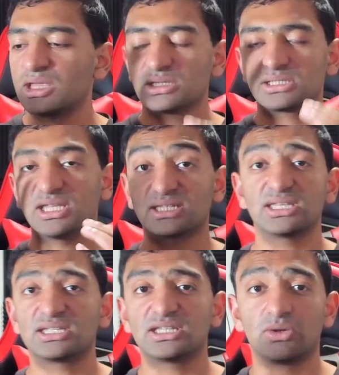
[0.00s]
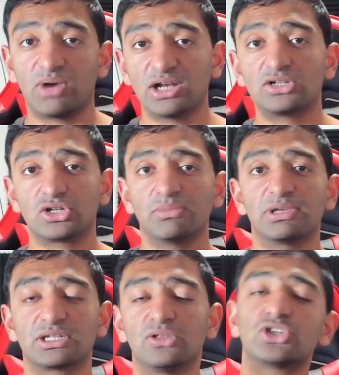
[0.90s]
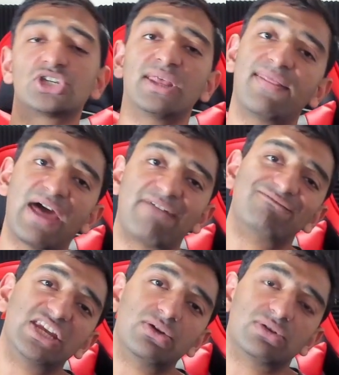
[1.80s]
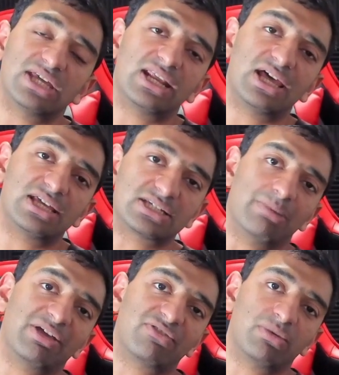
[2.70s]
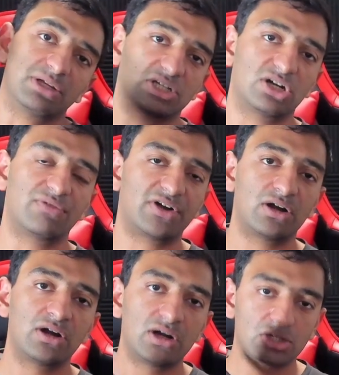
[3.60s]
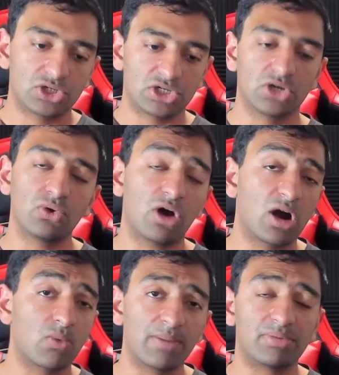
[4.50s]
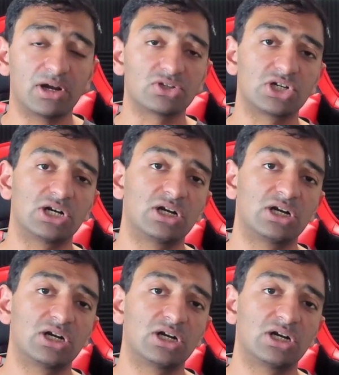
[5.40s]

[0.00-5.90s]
Since this is a render streaming solution, that video data is coming from the server to our web browser.